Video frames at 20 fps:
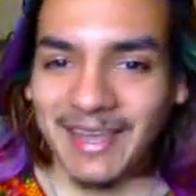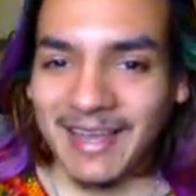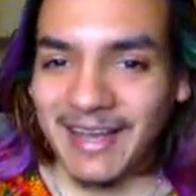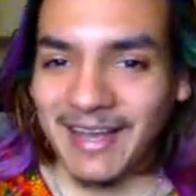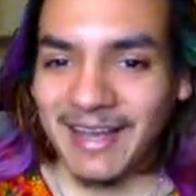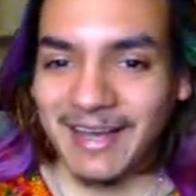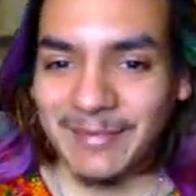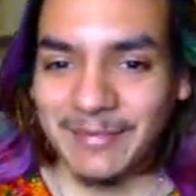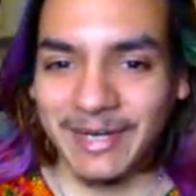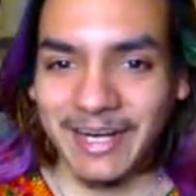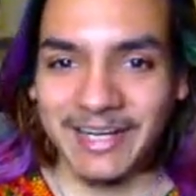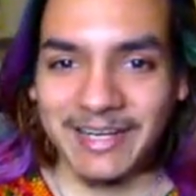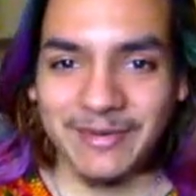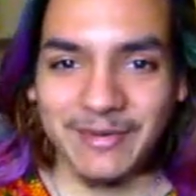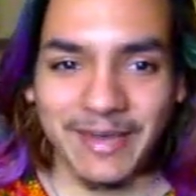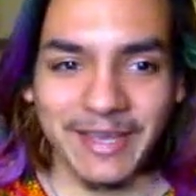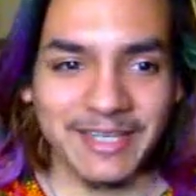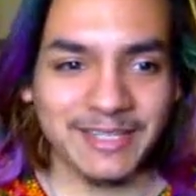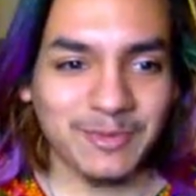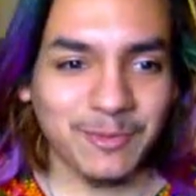But
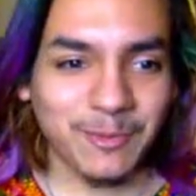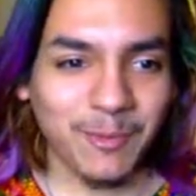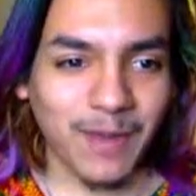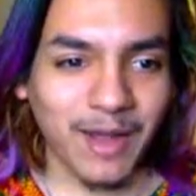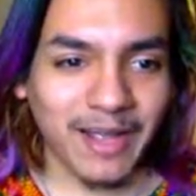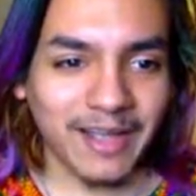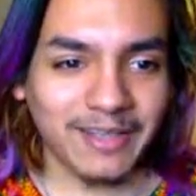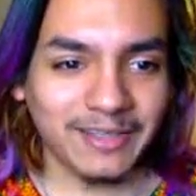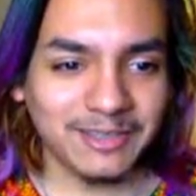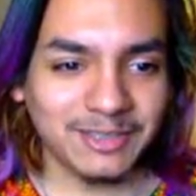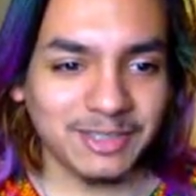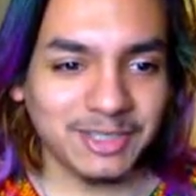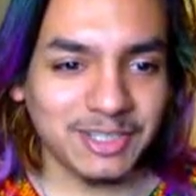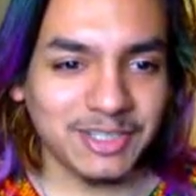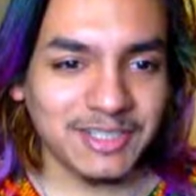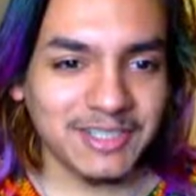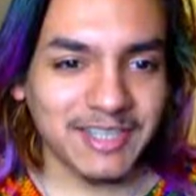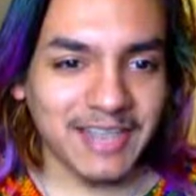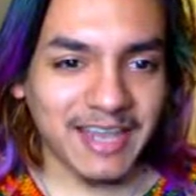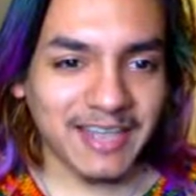anyways, while
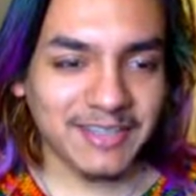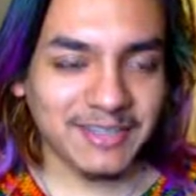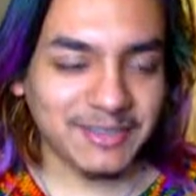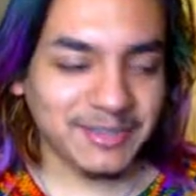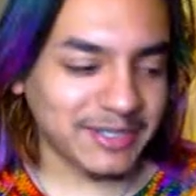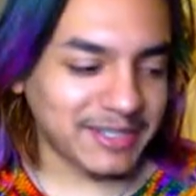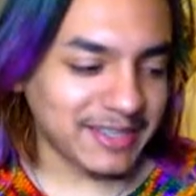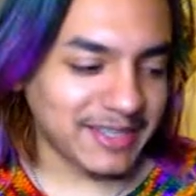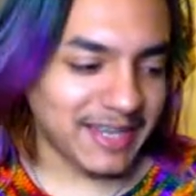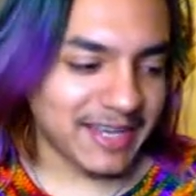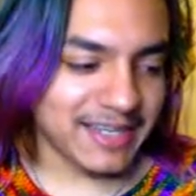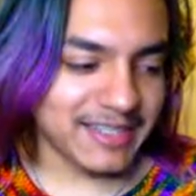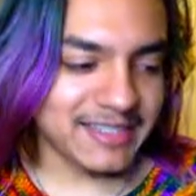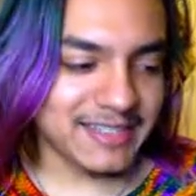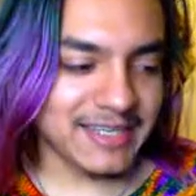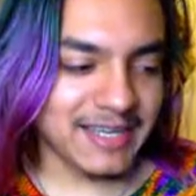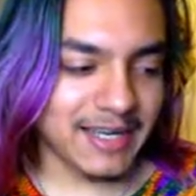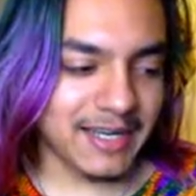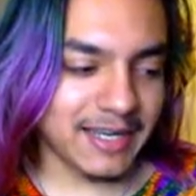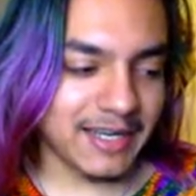she's answering
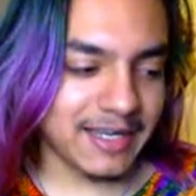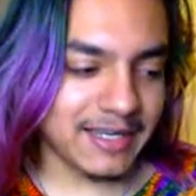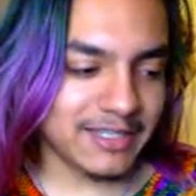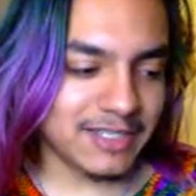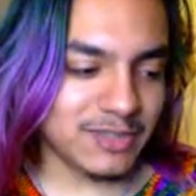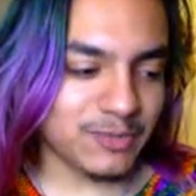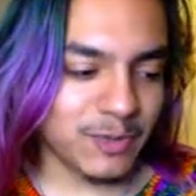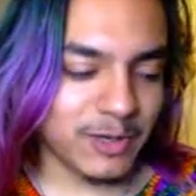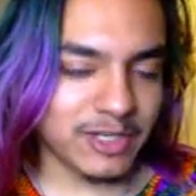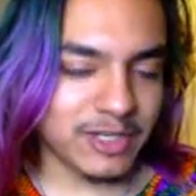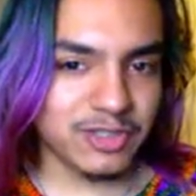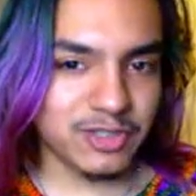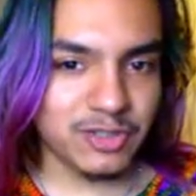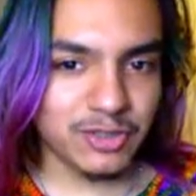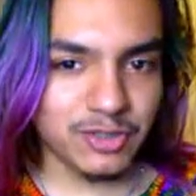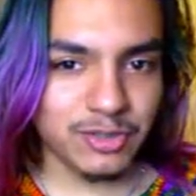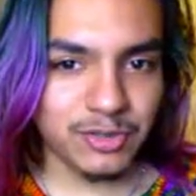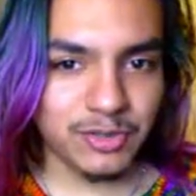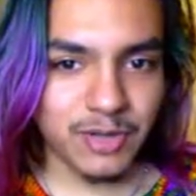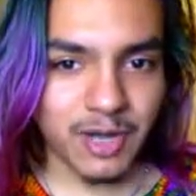that, I just wanted
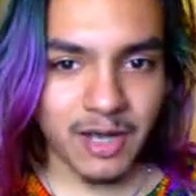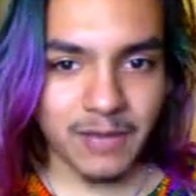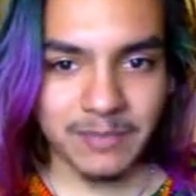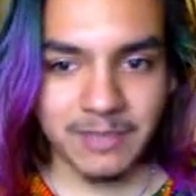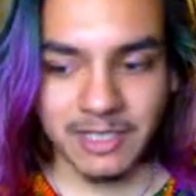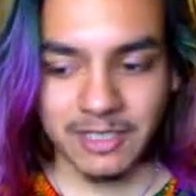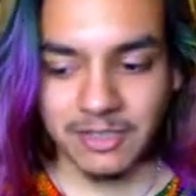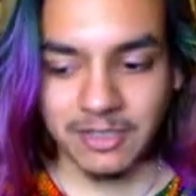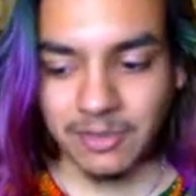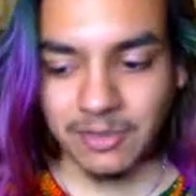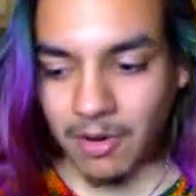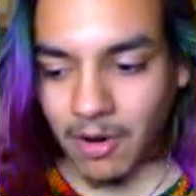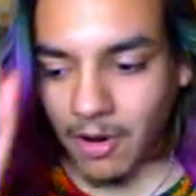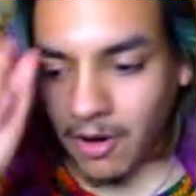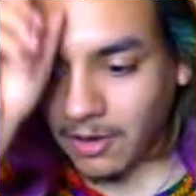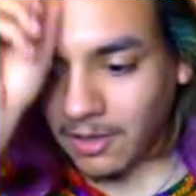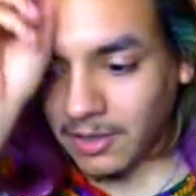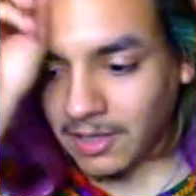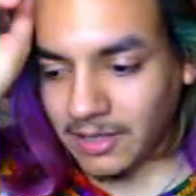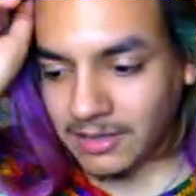to update you
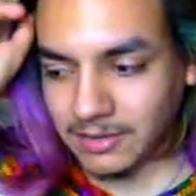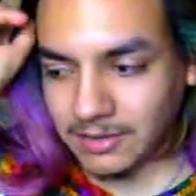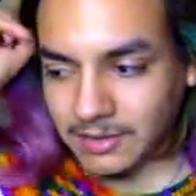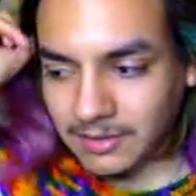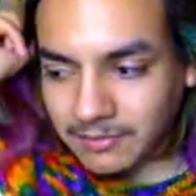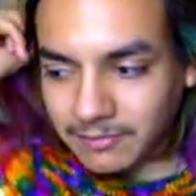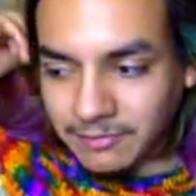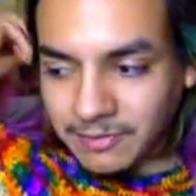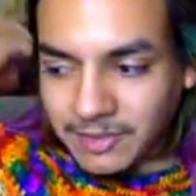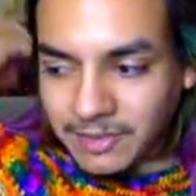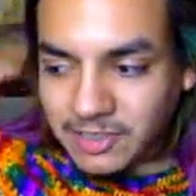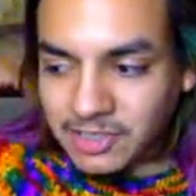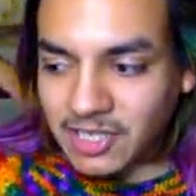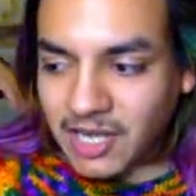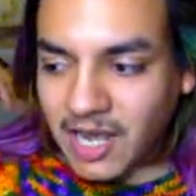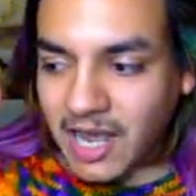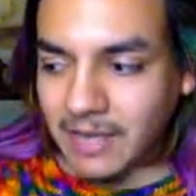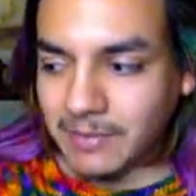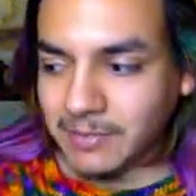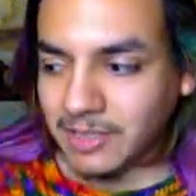all on some
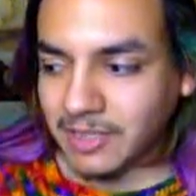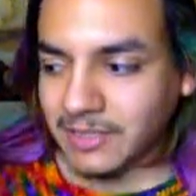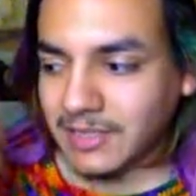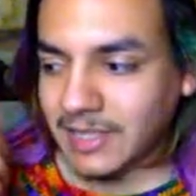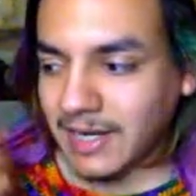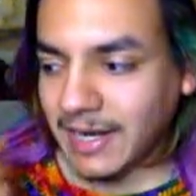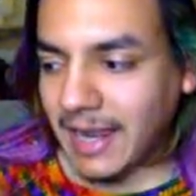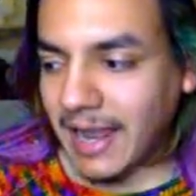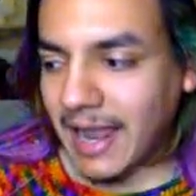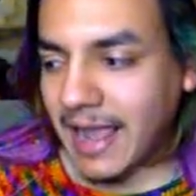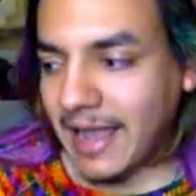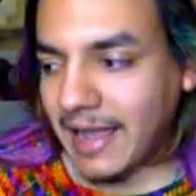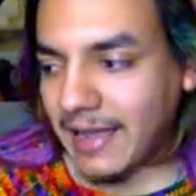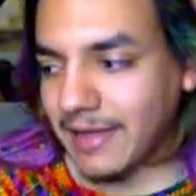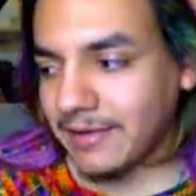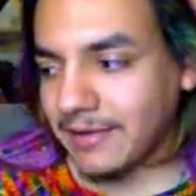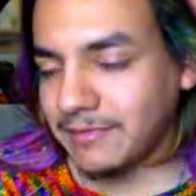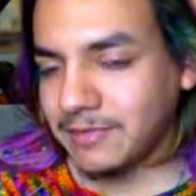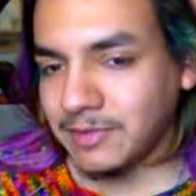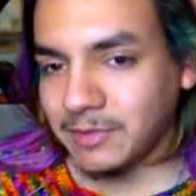finished objects that I
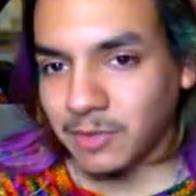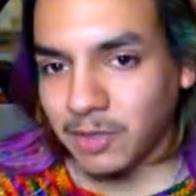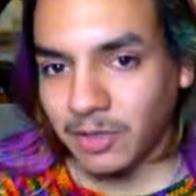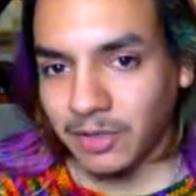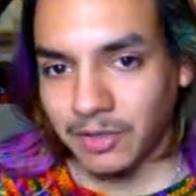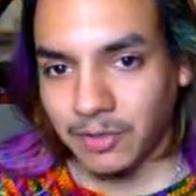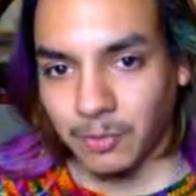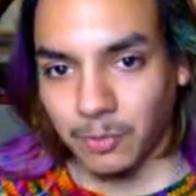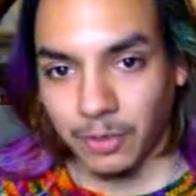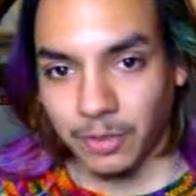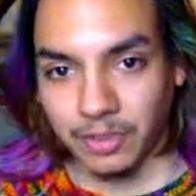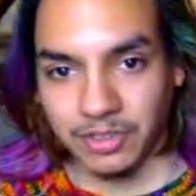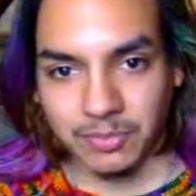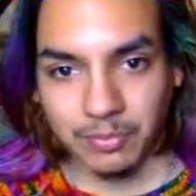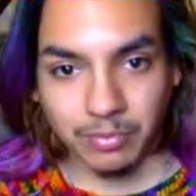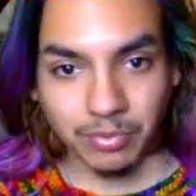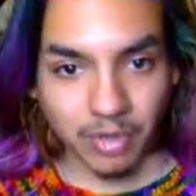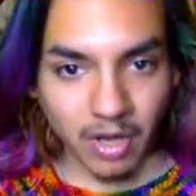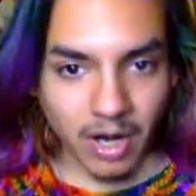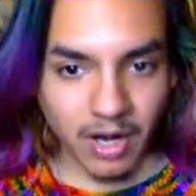have, some current works
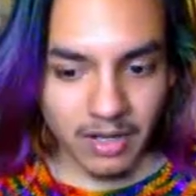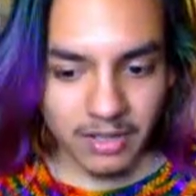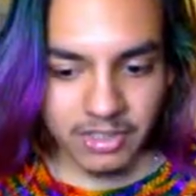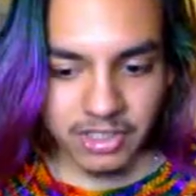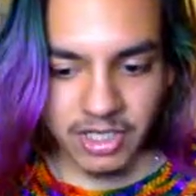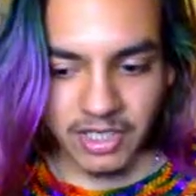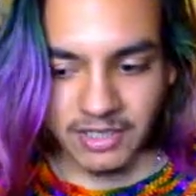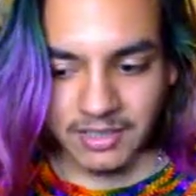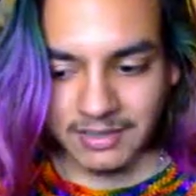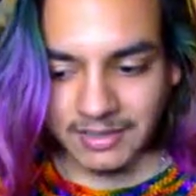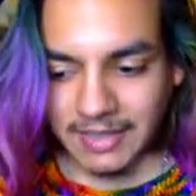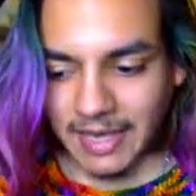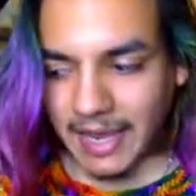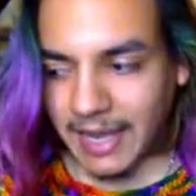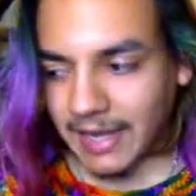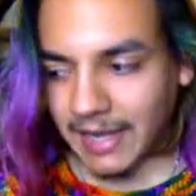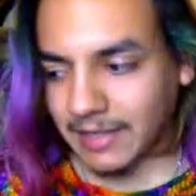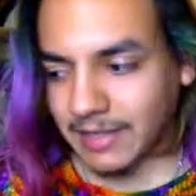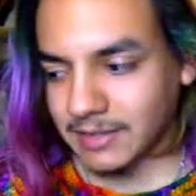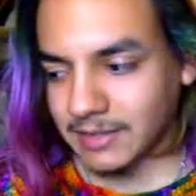and projects,
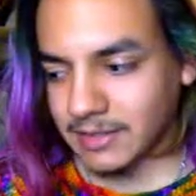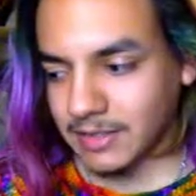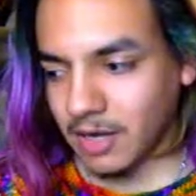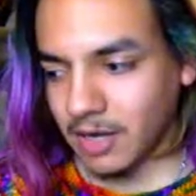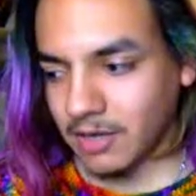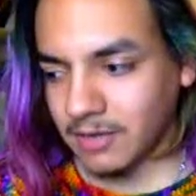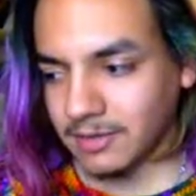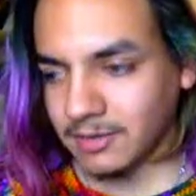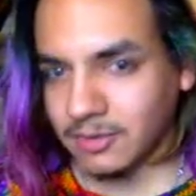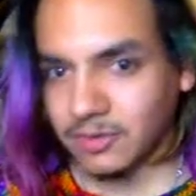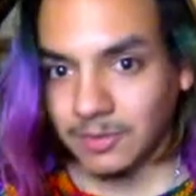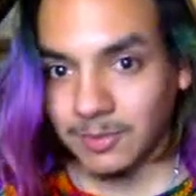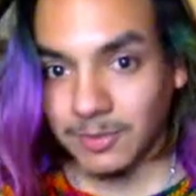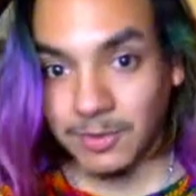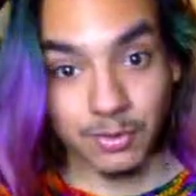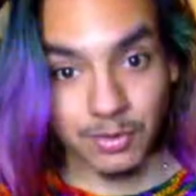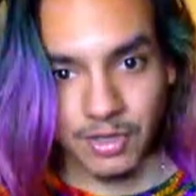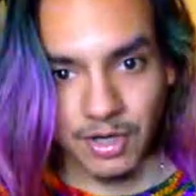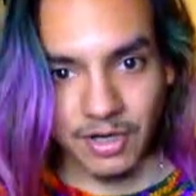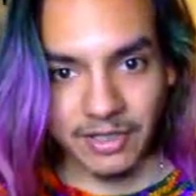and also some
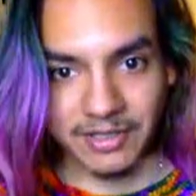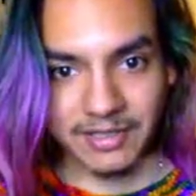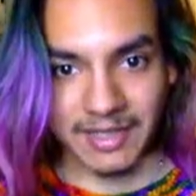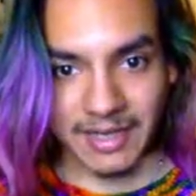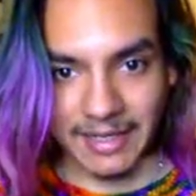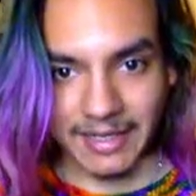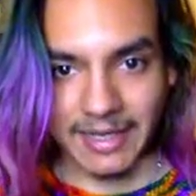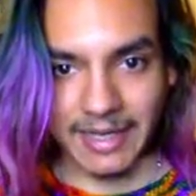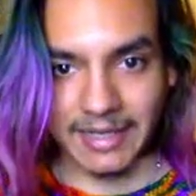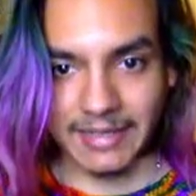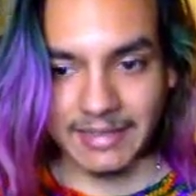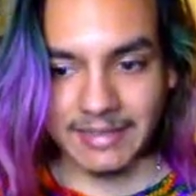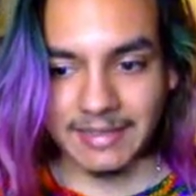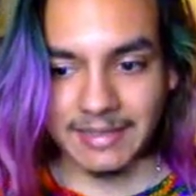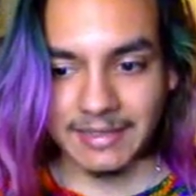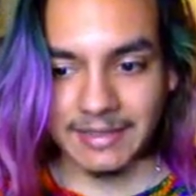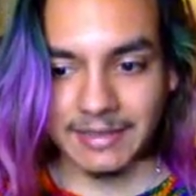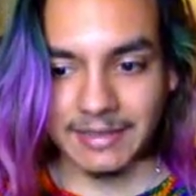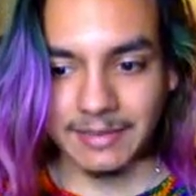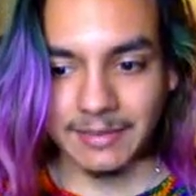new yarn that I got
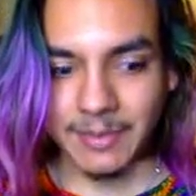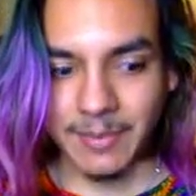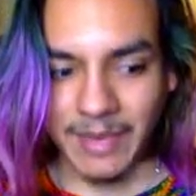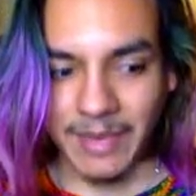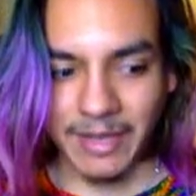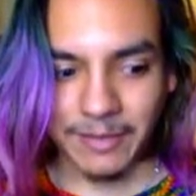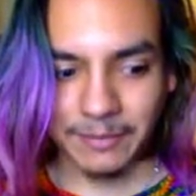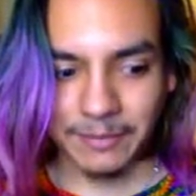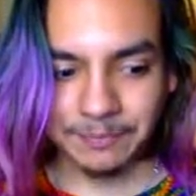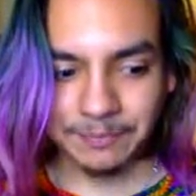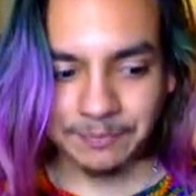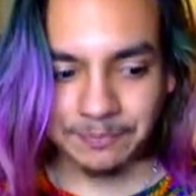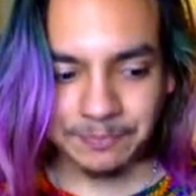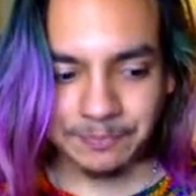in the mail.